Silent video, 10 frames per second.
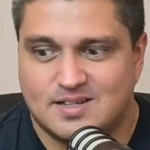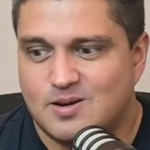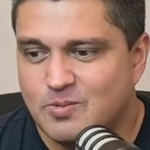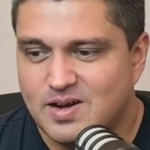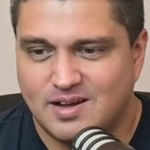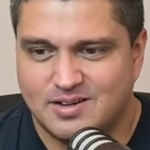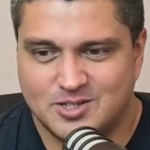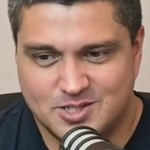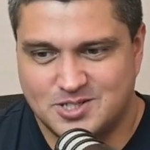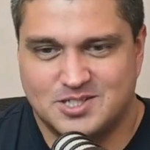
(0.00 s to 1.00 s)
there a way I
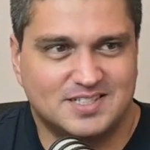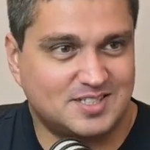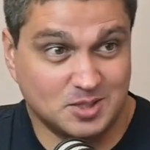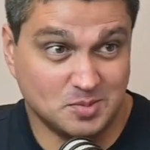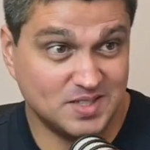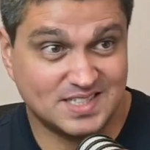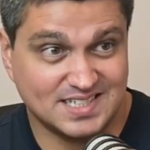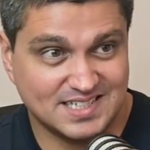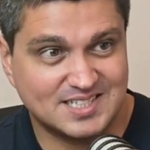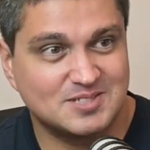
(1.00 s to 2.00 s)
could just do
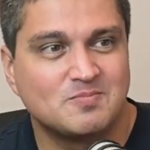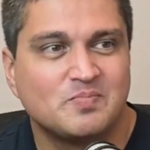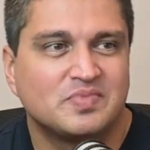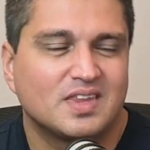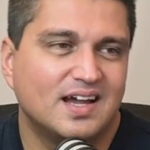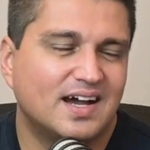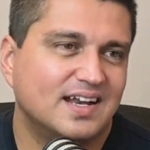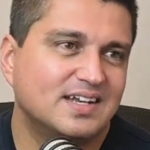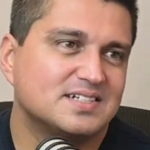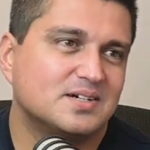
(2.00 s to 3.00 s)
business? Yeah.
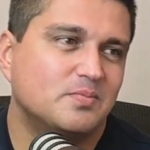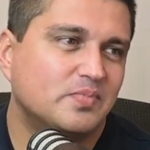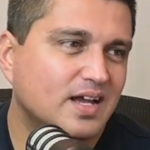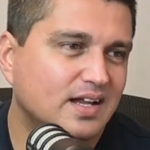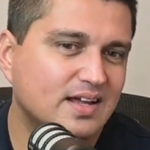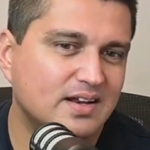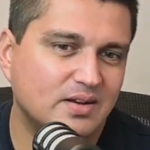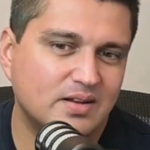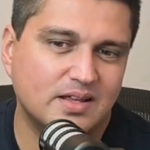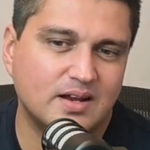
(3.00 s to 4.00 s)
And
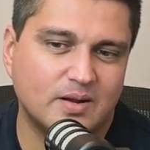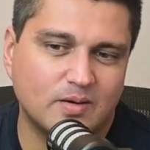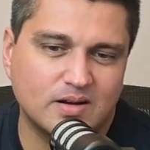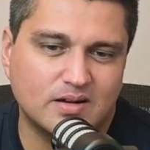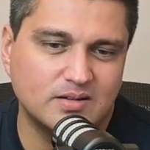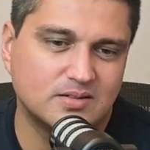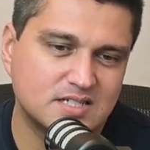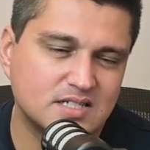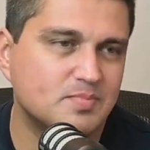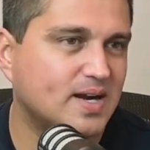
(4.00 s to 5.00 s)
then, I looked
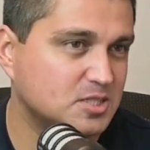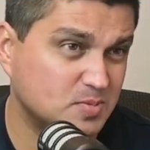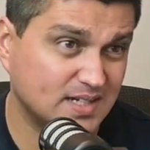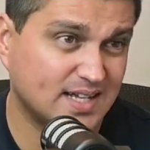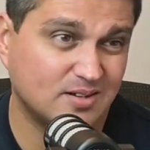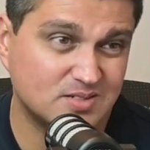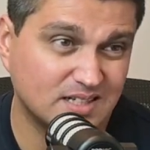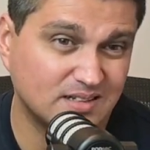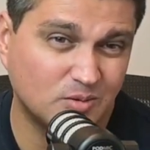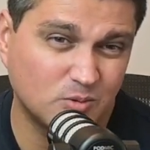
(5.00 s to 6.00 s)
into management
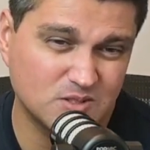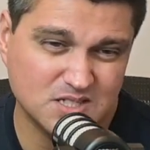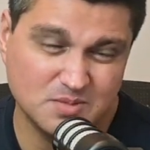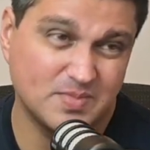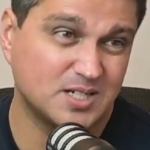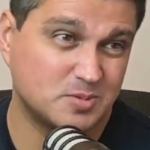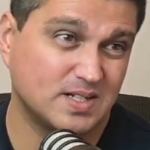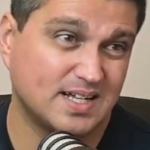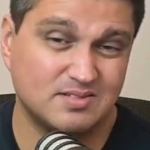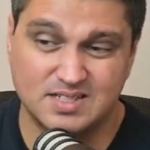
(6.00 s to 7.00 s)
accounting. I wanted to do management
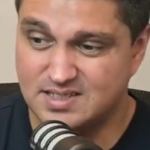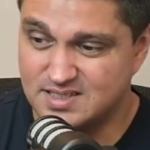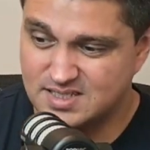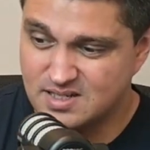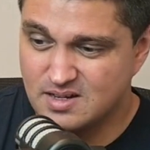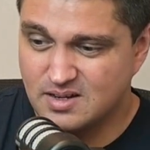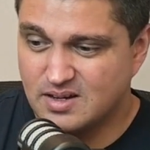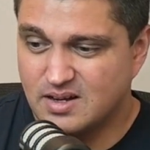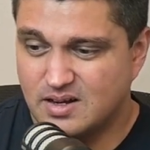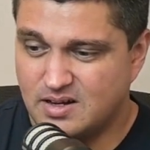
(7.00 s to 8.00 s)
accounting because
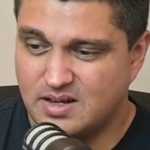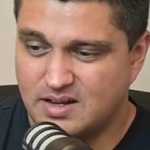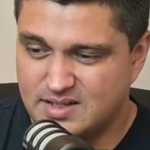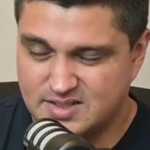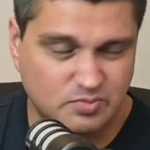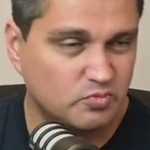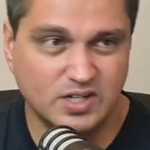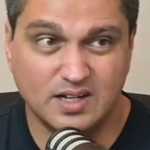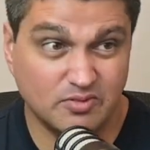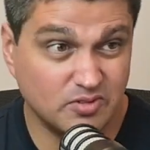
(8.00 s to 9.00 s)
it's
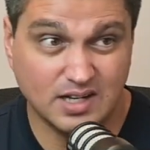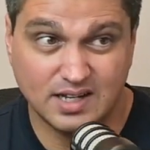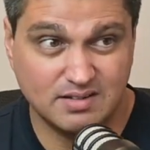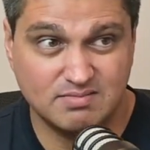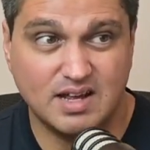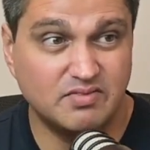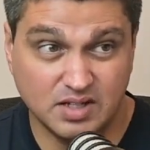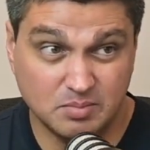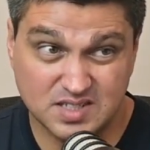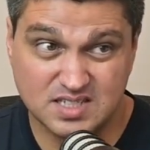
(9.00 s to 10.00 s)
really, really
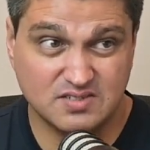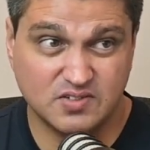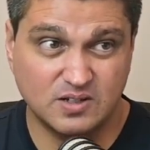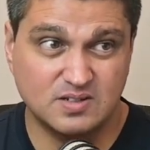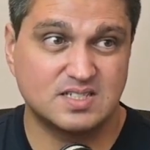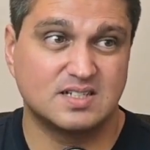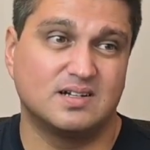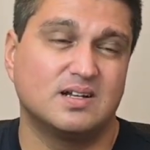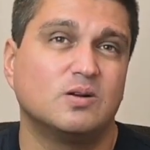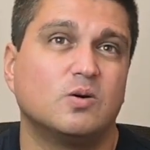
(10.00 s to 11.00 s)
heavily business focused.
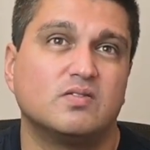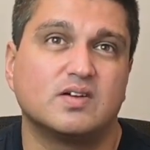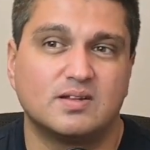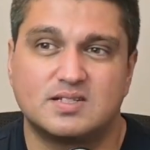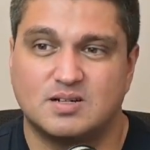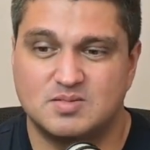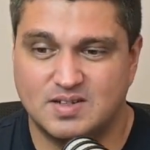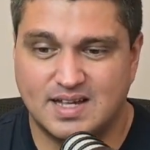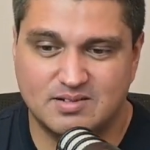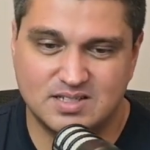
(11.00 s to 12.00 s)
Like a lot of other types of
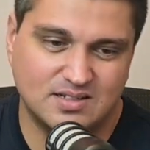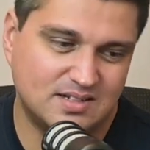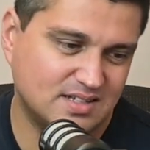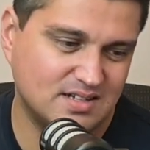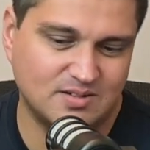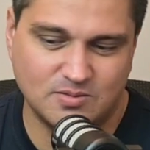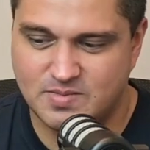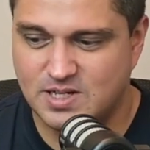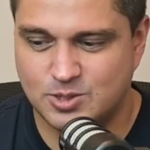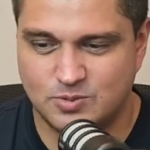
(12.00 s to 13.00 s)
accounting are like, oh,
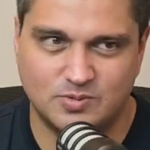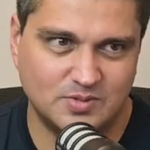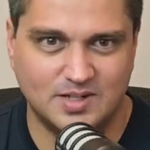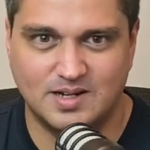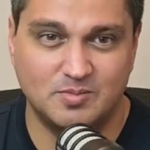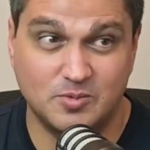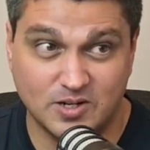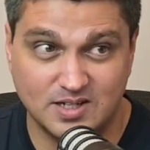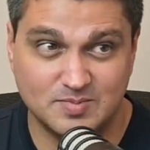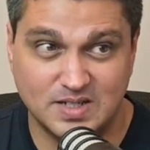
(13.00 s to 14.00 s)
make sure you claim the
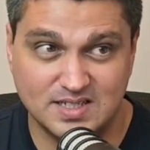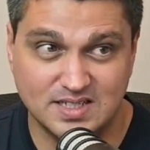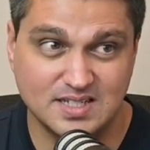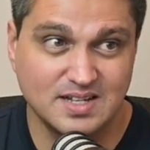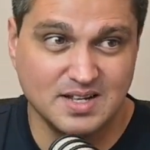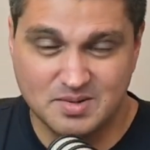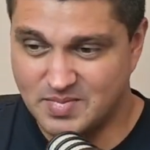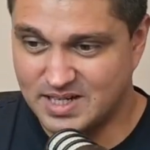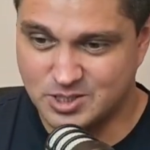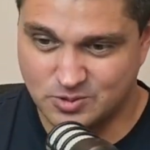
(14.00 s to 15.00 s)
right expenses,
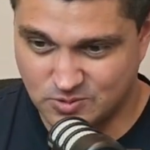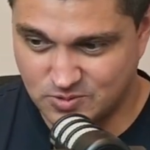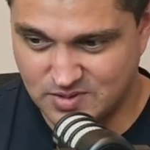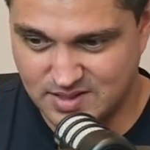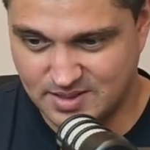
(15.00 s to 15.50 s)
make sure